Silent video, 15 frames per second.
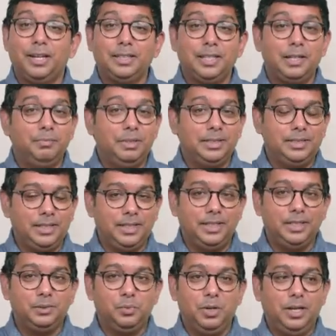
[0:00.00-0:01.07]
of time in the city
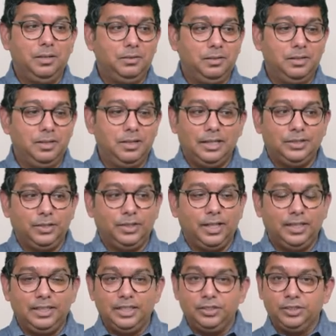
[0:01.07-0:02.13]
as well. So I'd
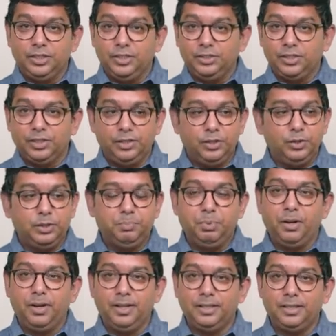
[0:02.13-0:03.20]
like to introduce our newest
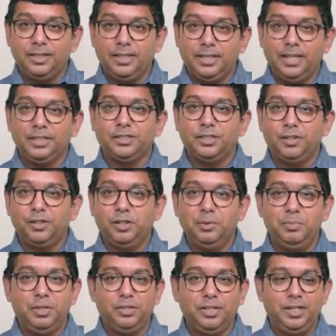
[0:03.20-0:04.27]
product to the Kickstarter
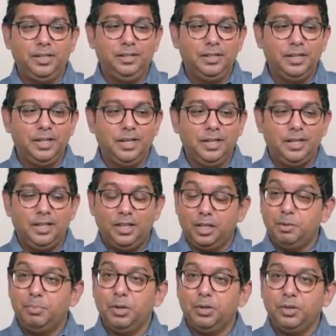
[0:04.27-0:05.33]
community, the
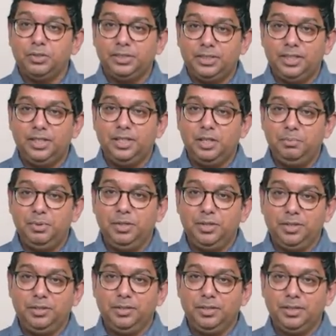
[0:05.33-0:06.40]
Kiboko City Commuter.